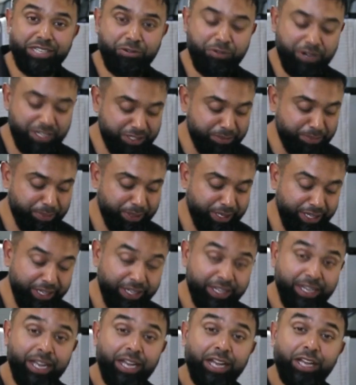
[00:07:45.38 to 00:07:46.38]

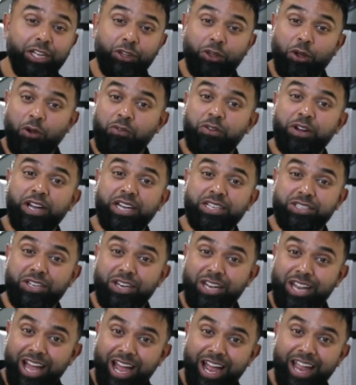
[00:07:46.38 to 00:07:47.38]
recipe, don't forget to
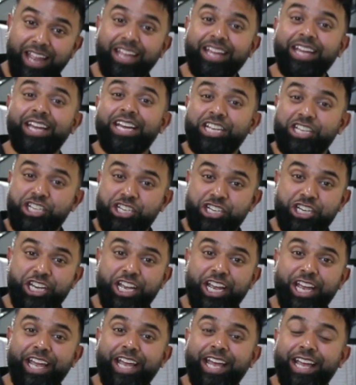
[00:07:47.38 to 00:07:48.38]
like,
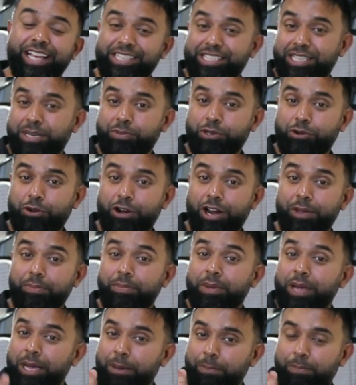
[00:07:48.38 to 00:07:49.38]
share and subscribe.
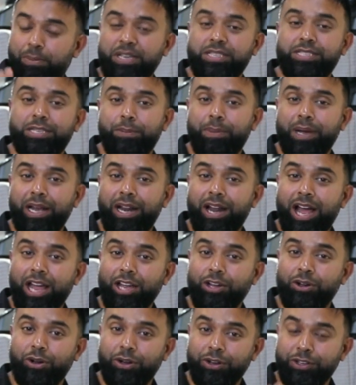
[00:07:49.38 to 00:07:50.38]
Press the bell
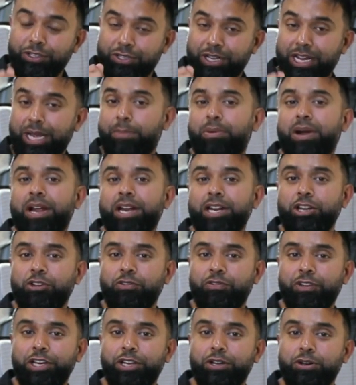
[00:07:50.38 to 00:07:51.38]
icon to get brand new
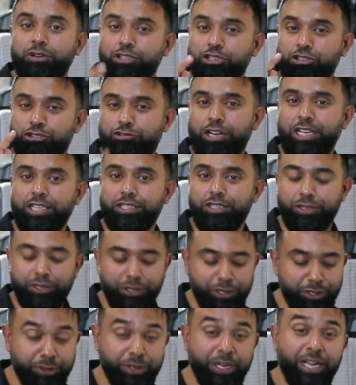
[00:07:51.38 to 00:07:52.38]
videos straight to
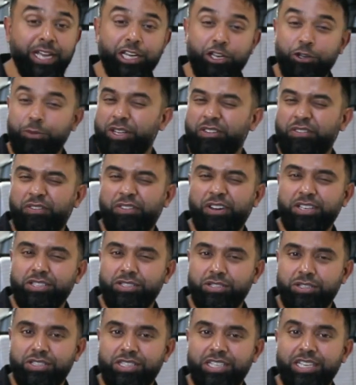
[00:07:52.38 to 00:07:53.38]
you. You'll be the
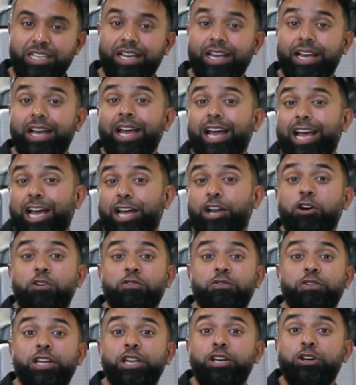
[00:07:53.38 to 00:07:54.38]
first to see it and
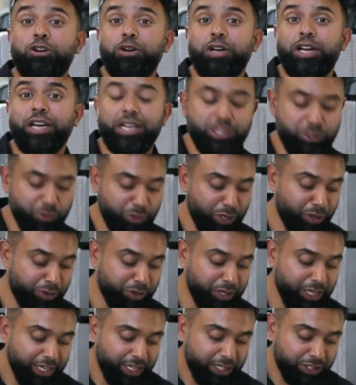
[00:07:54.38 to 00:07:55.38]
hopefully cook it as
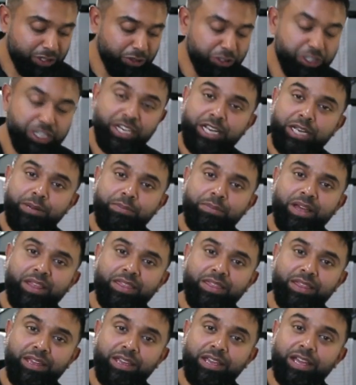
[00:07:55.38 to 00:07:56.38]
well. So chicken
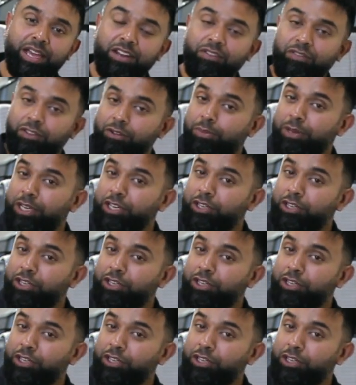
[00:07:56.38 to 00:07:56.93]
methi, and if you've